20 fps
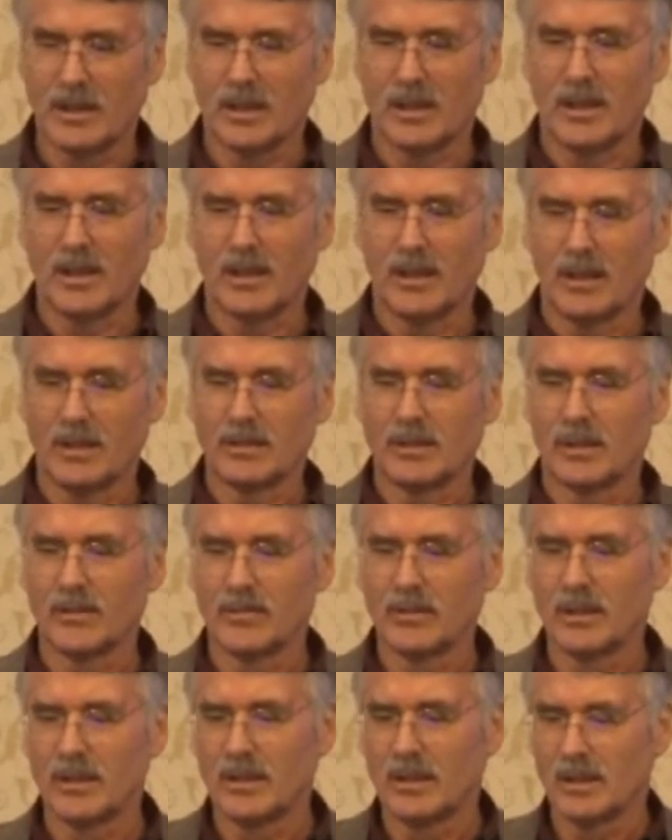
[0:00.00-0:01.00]
uh, and
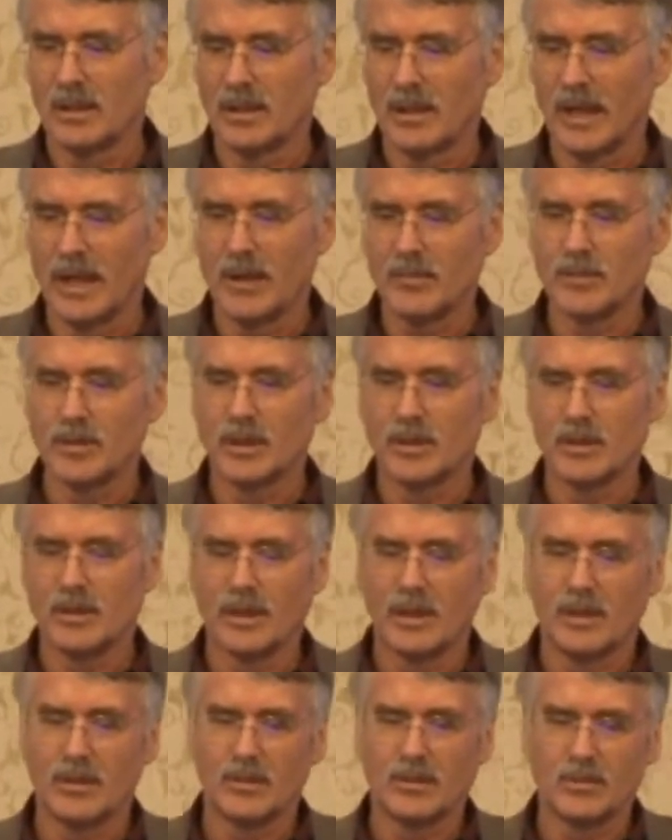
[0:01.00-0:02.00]
given lambda,
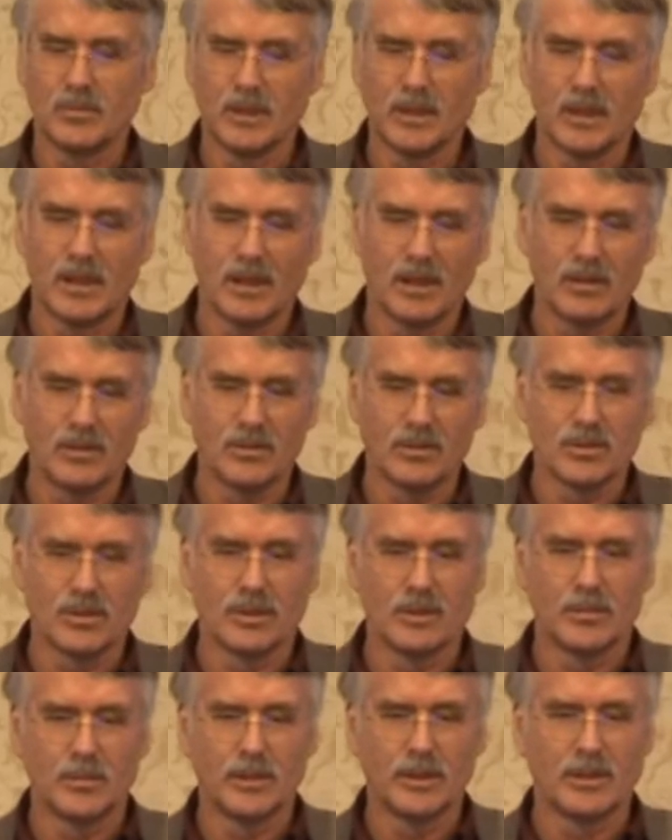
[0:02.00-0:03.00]
then we can
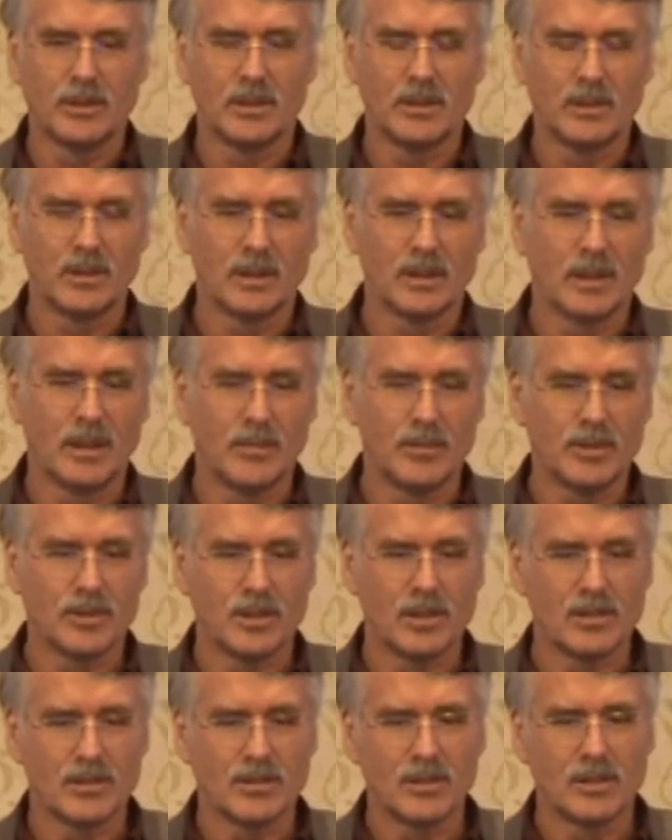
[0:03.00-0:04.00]
determine the climate
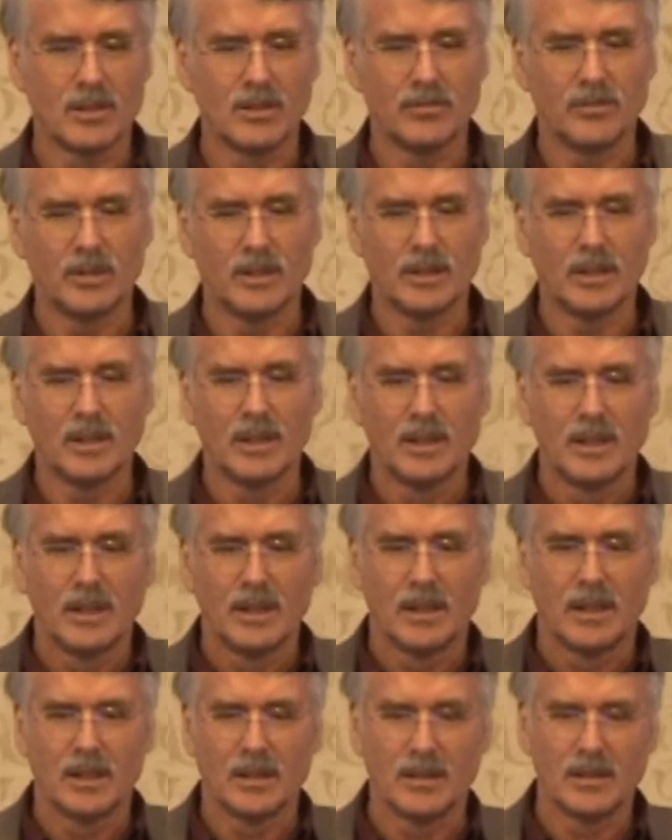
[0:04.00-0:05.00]
sensitivity,
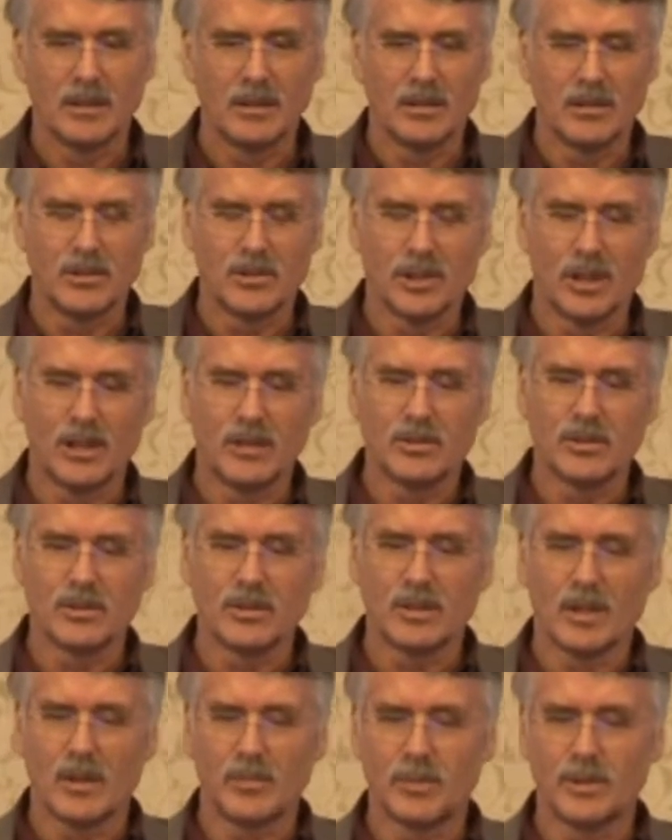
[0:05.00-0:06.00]
uh, the, the, change
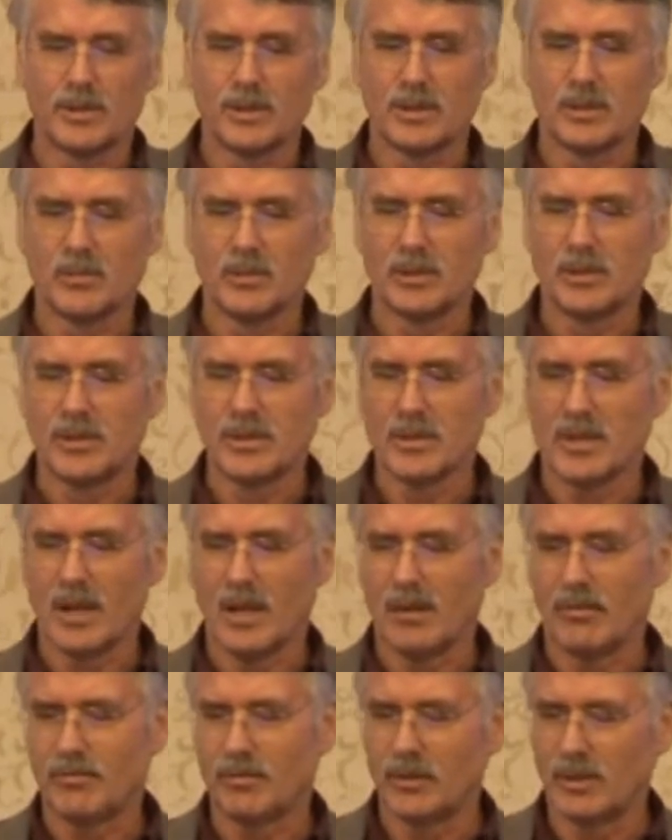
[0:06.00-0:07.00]
in temperature, which is
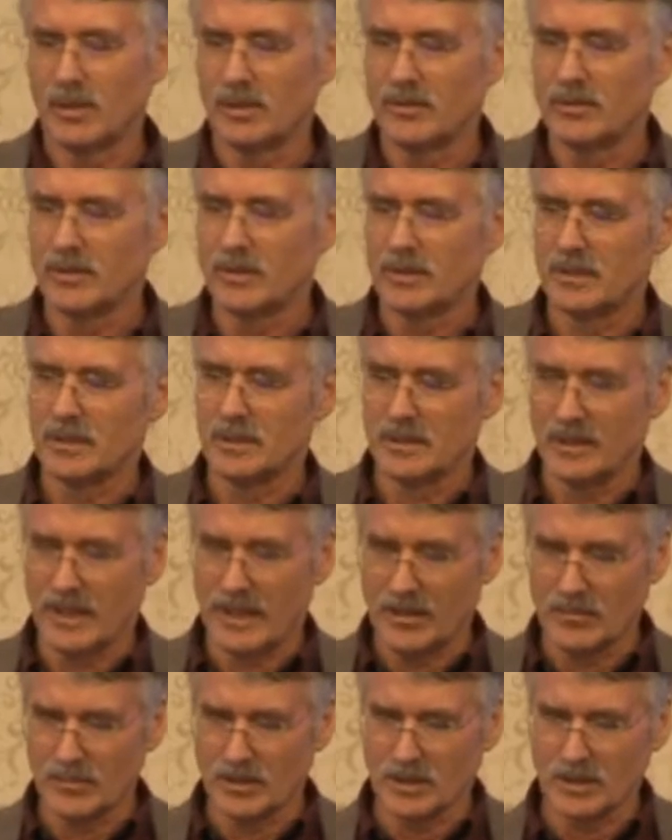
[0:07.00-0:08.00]
F over
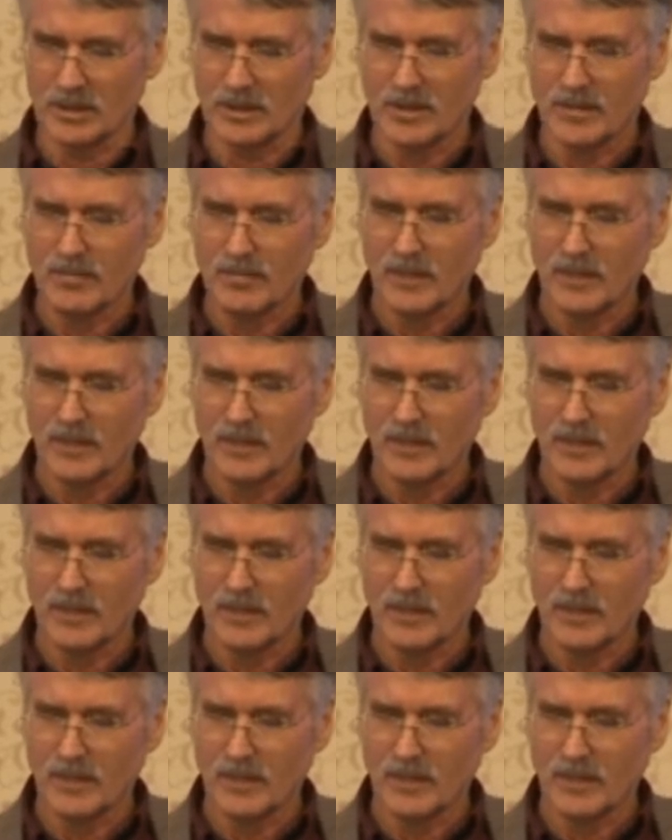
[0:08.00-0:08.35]
lambda.